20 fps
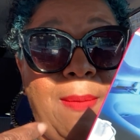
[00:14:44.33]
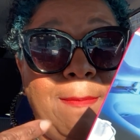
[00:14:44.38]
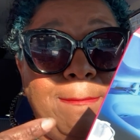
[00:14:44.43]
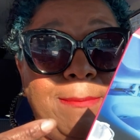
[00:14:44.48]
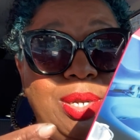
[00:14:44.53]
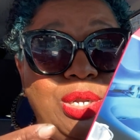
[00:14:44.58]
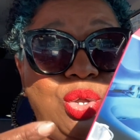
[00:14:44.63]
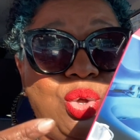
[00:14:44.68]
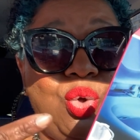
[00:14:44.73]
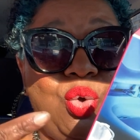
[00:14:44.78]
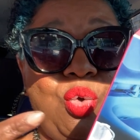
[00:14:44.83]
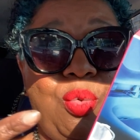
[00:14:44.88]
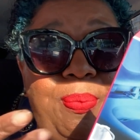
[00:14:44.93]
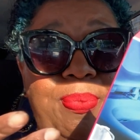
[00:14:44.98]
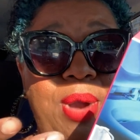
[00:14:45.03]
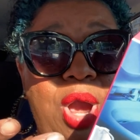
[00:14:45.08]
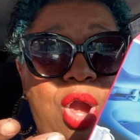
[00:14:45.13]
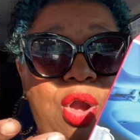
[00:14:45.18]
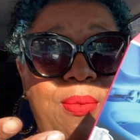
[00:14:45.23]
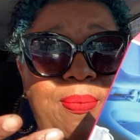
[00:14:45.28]
blue
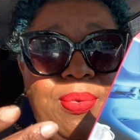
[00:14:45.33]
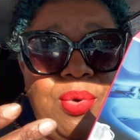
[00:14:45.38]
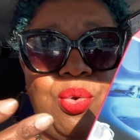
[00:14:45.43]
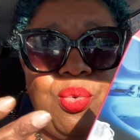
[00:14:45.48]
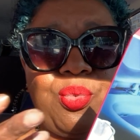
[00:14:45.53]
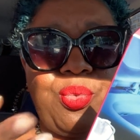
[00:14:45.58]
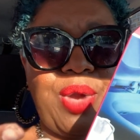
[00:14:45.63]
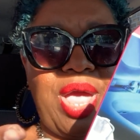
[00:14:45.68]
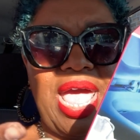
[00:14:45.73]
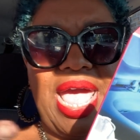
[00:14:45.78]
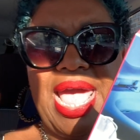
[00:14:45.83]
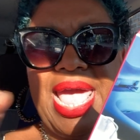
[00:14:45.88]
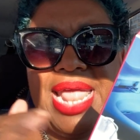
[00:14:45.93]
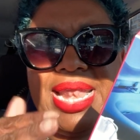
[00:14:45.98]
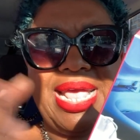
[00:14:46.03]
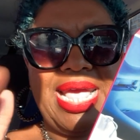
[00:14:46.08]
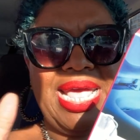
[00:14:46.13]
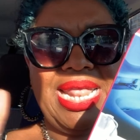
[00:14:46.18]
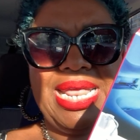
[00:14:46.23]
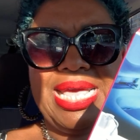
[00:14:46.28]
purple red
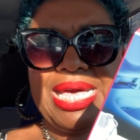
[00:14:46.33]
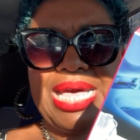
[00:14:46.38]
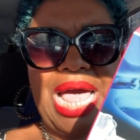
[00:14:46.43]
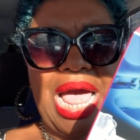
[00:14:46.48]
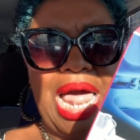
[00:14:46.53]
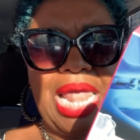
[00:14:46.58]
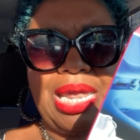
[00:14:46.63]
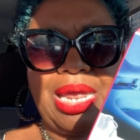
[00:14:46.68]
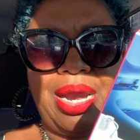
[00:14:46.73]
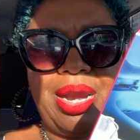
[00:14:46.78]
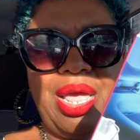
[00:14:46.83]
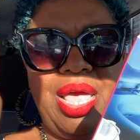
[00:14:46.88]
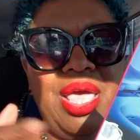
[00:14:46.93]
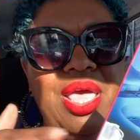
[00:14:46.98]
any color